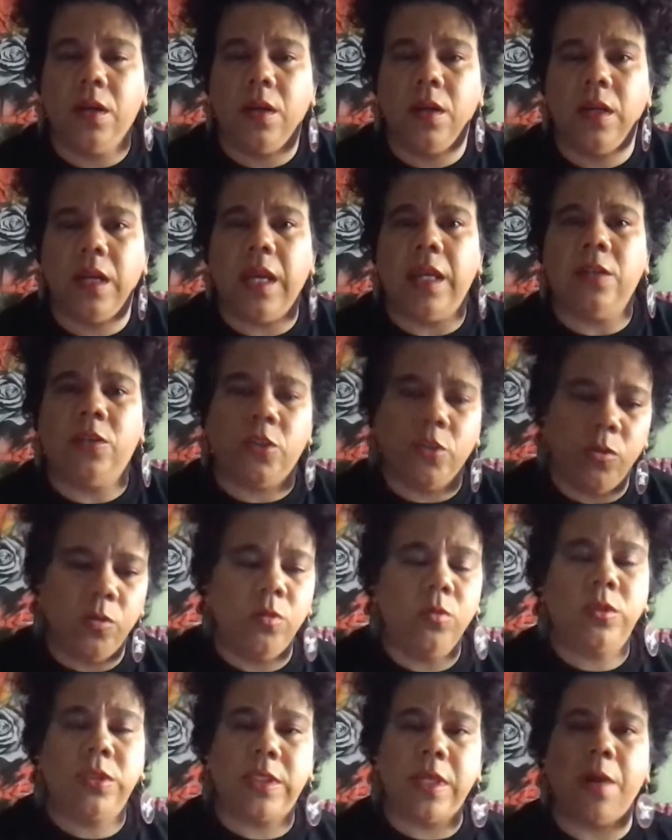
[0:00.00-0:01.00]
and
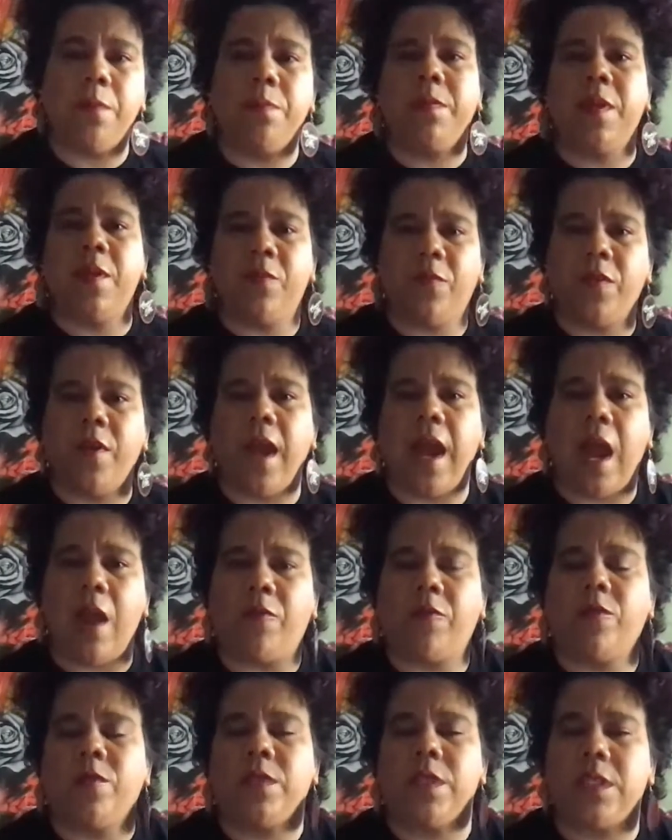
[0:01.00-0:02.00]
do something for
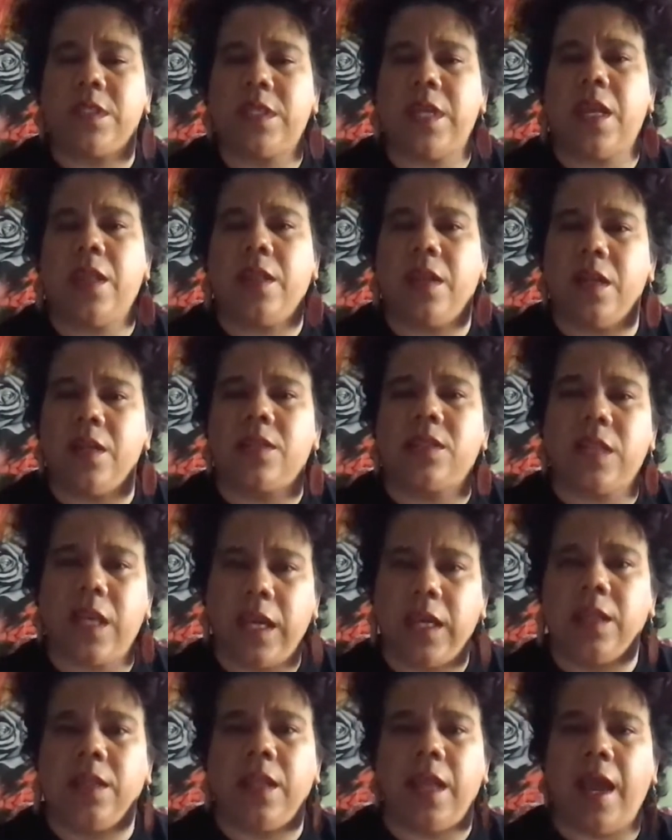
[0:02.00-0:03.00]
Afro descendants
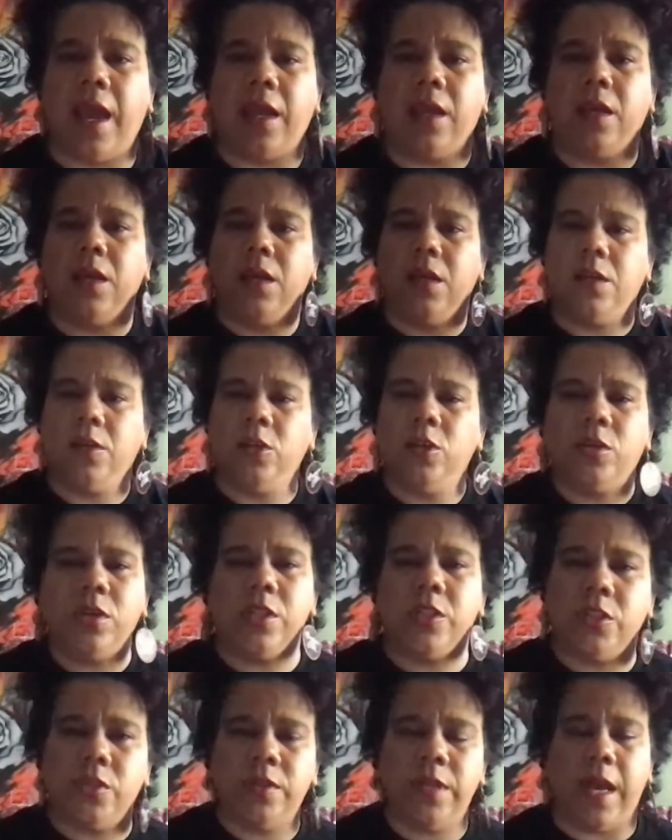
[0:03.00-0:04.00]
in that. You
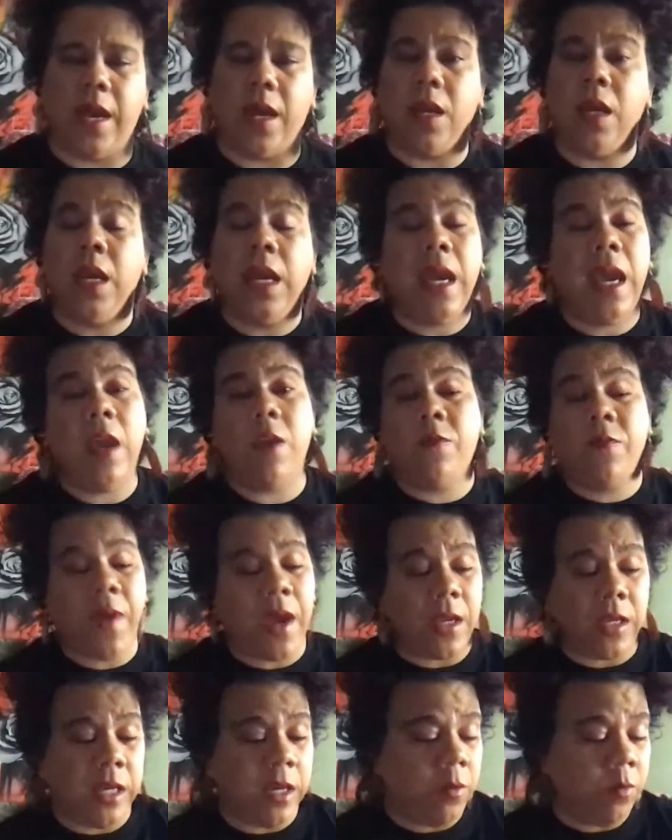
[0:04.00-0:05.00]
could do that. In
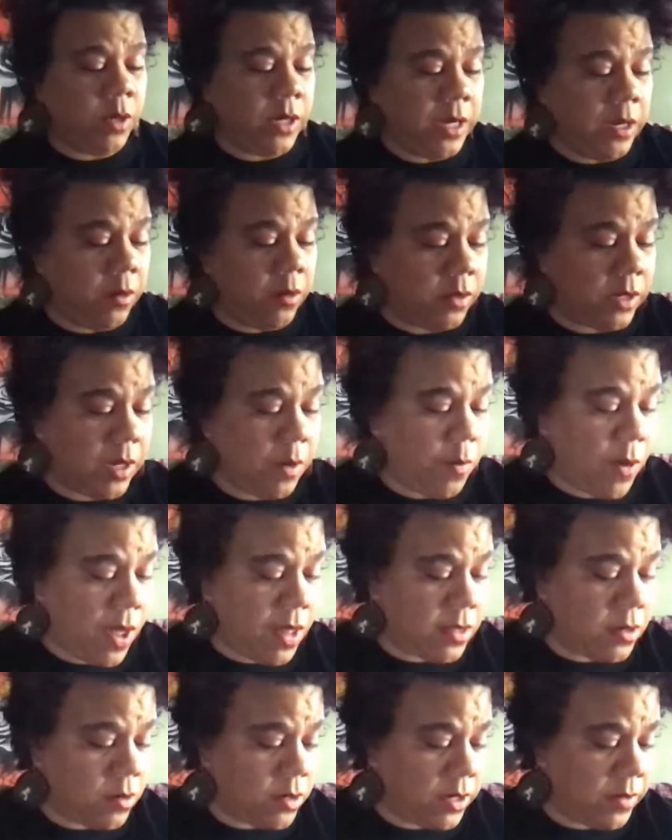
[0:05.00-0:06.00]
fact, he
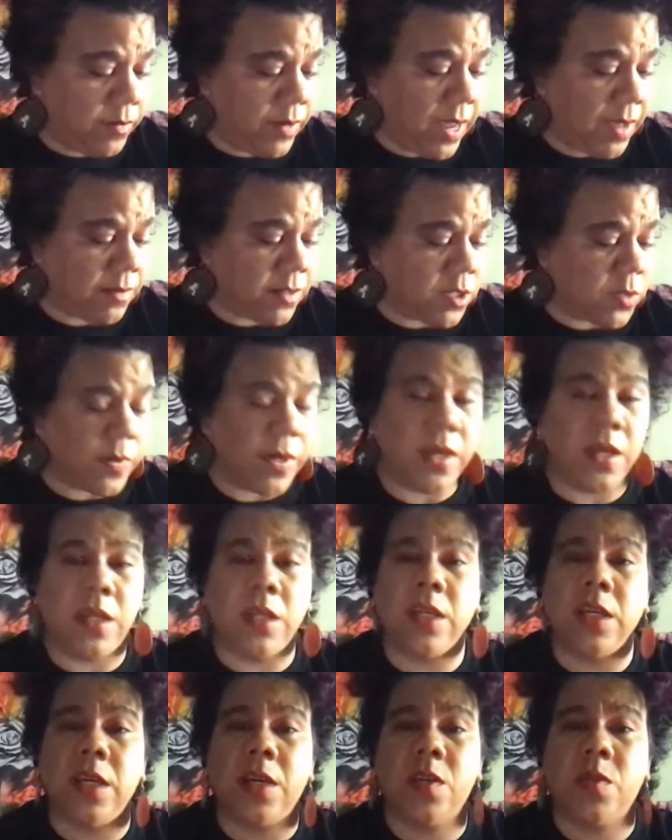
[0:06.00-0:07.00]
probably don't even have to spend
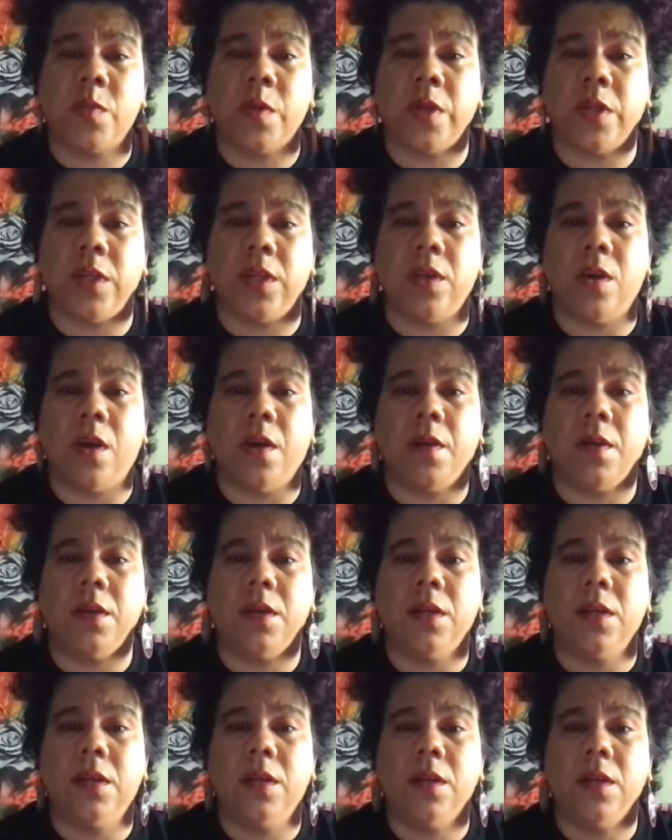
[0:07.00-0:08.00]
any of his money, y'all.
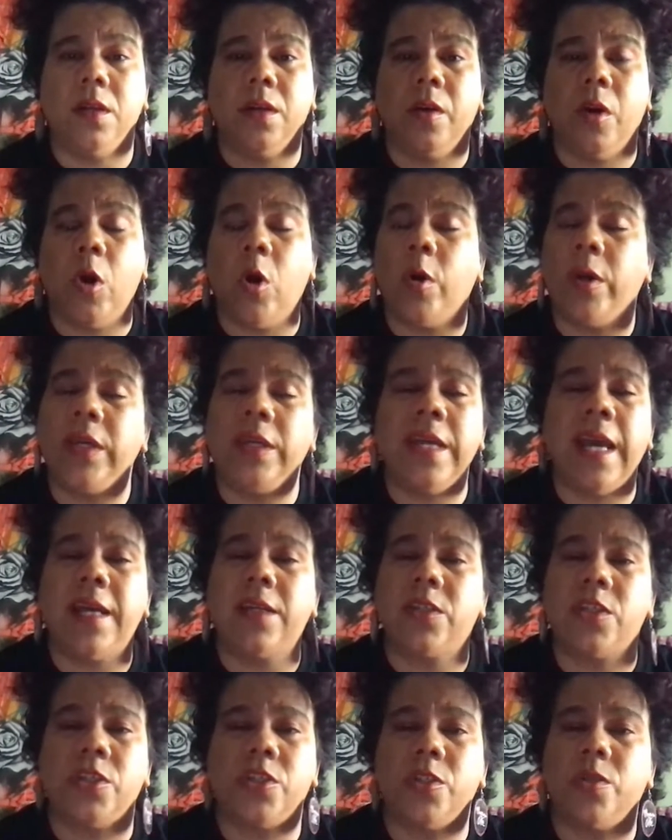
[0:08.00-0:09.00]
All he
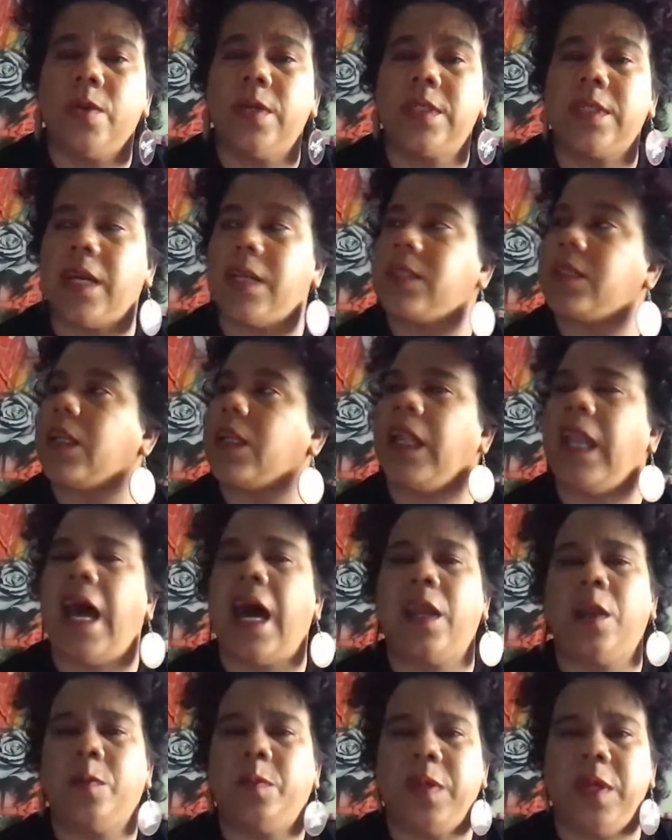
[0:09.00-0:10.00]
has to do is ask a
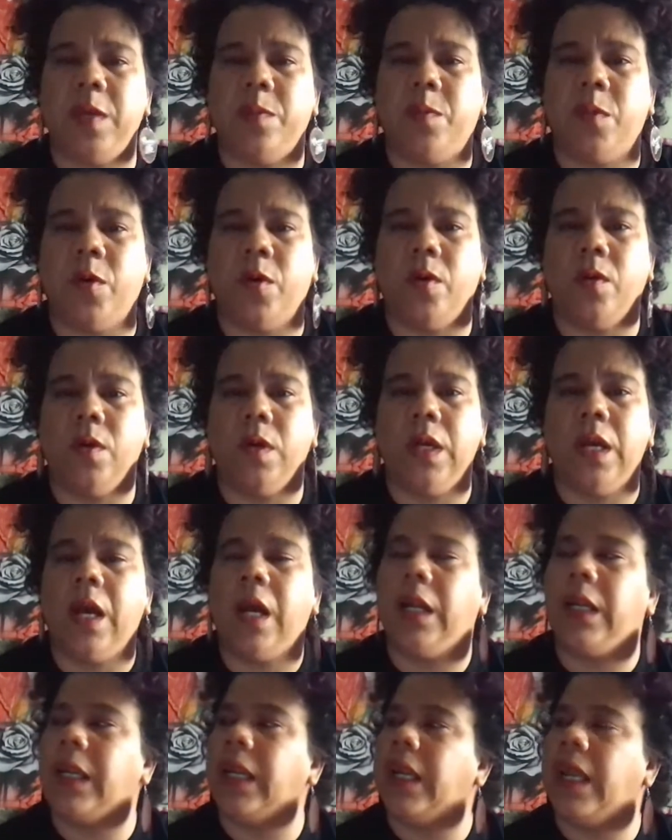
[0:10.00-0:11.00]
lot of people,
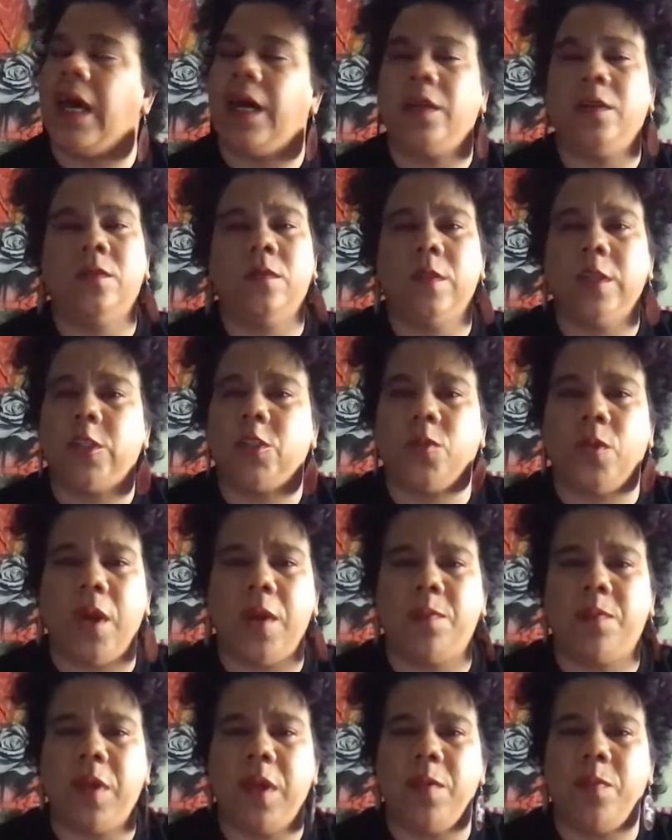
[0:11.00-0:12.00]
a lot of rich
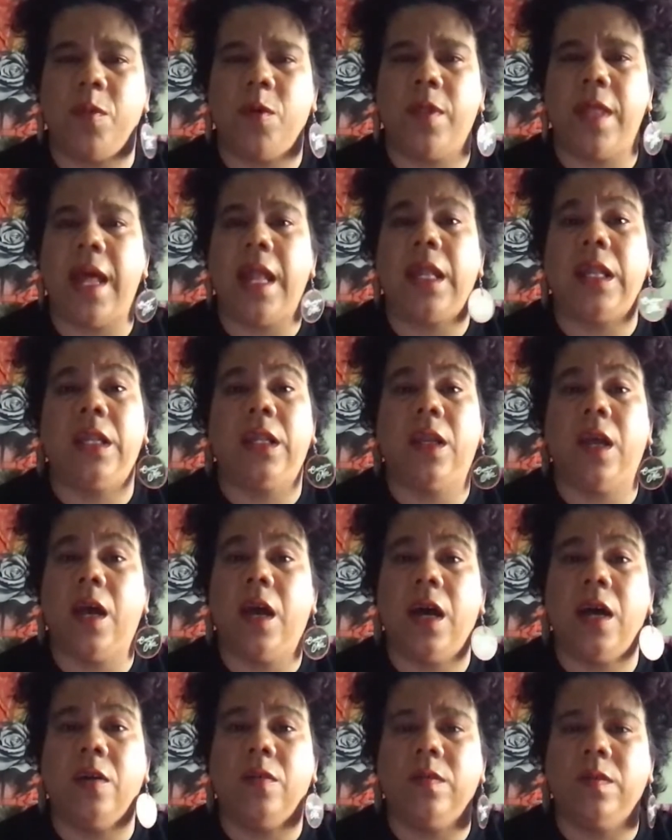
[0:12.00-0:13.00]
white people that
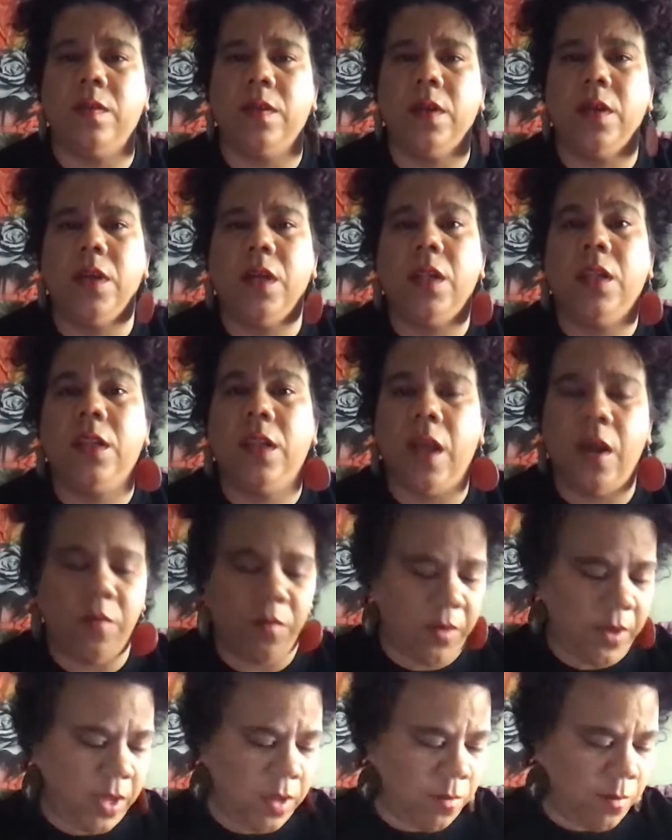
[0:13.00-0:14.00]
love love
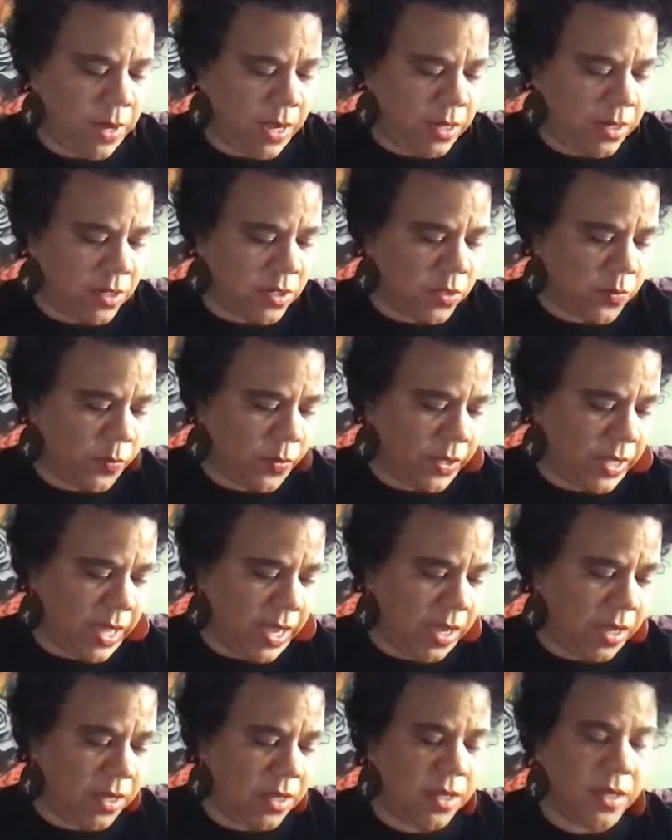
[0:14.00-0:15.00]
him and his
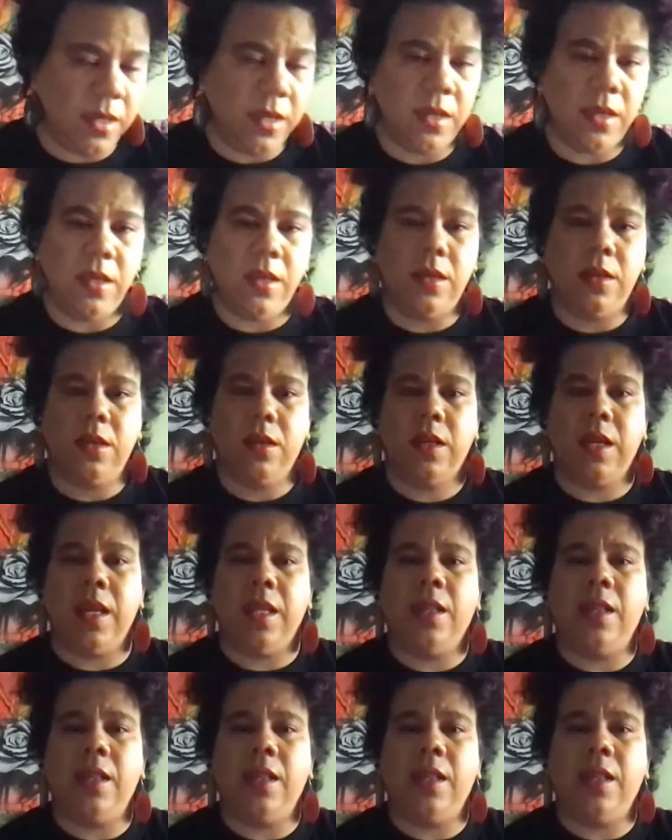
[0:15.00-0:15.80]
play. And